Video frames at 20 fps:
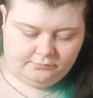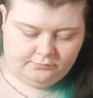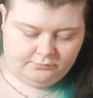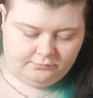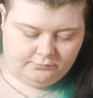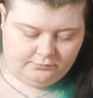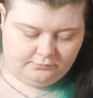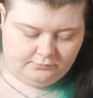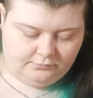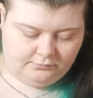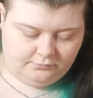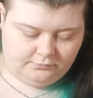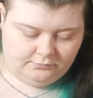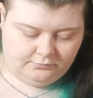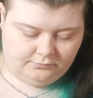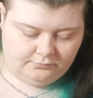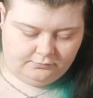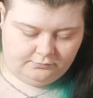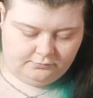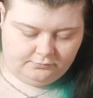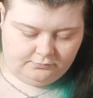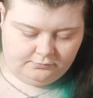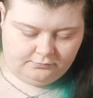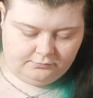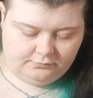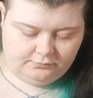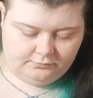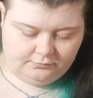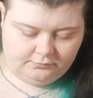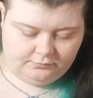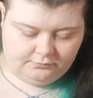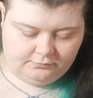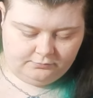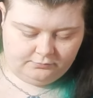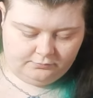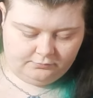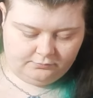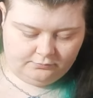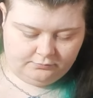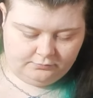No words are spoken by the person on screen.